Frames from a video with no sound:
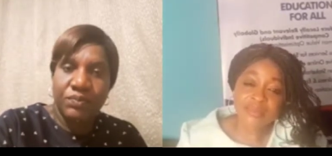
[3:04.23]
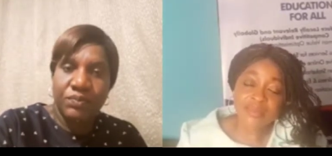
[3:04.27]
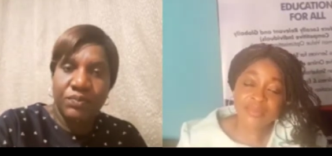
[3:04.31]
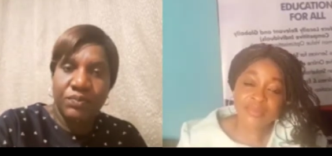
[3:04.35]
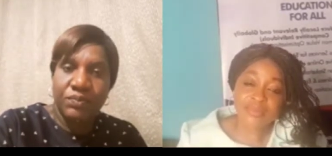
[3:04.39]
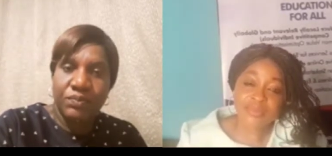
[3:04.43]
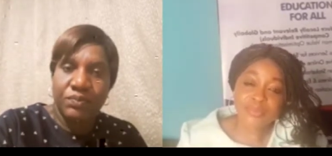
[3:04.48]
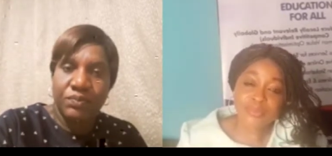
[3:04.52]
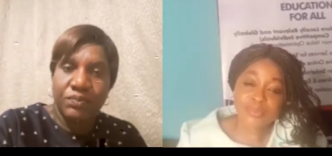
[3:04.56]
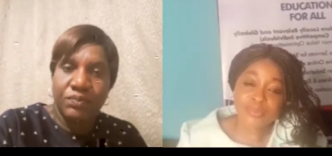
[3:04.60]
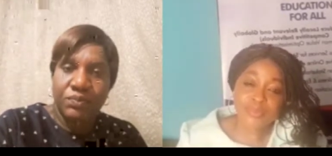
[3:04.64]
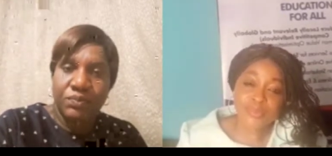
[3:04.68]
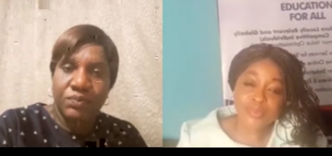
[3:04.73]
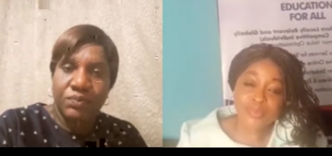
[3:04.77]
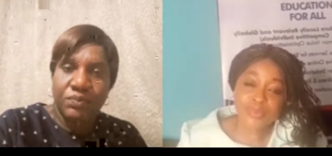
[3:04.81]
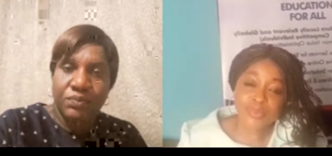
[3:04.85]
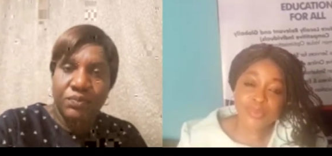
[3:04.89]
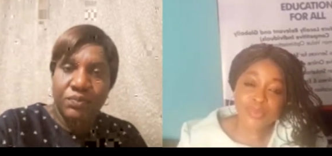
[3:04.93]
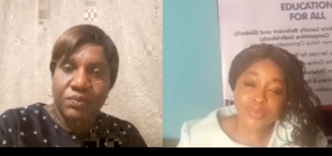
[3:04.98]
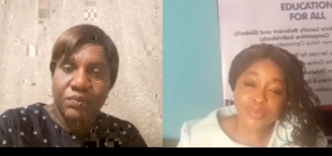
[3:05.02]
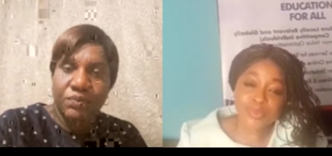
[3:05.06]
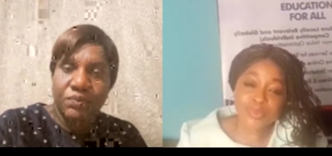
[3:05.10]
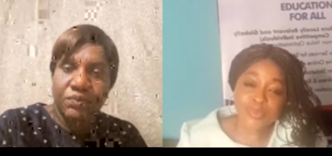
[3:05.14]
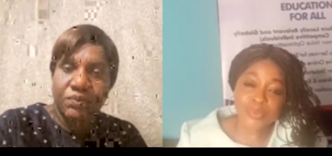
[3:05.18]

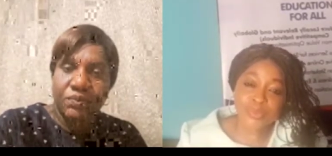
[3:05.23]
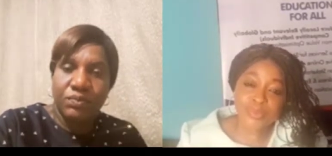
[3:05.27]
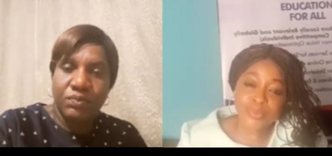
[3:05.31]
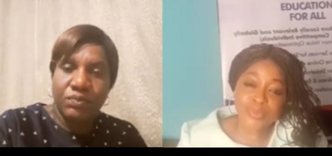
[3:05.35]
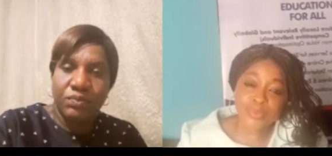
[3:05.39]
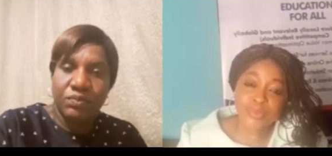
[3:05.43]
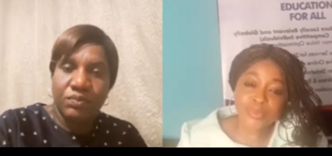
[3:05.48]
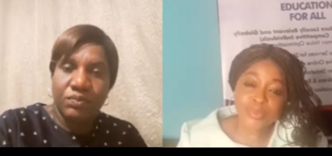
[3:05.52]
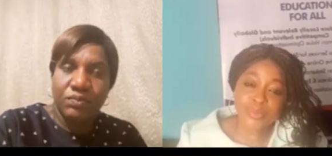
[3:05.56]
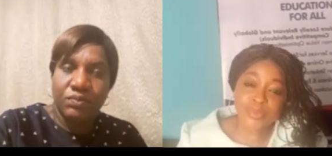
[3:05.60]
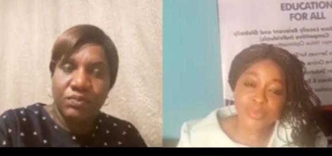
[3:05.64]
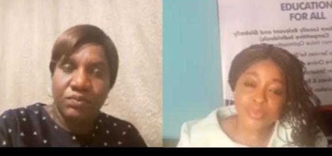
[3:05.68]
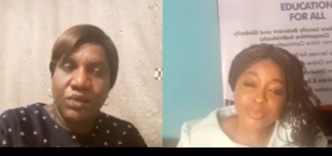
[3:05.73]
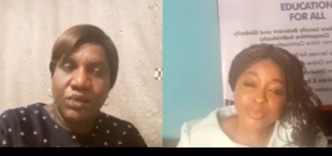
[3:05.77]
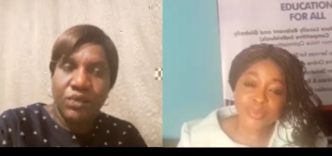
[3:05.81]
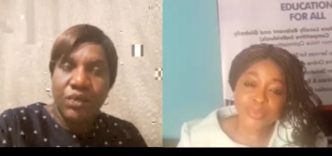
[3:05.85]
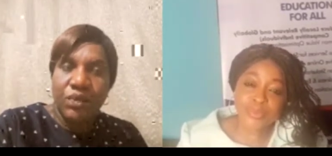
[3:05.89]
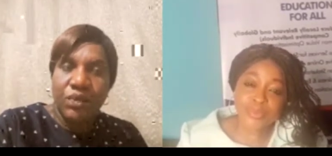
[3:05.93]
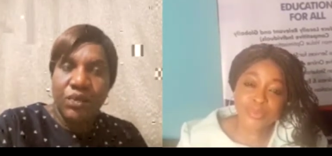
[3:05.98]
[no speech]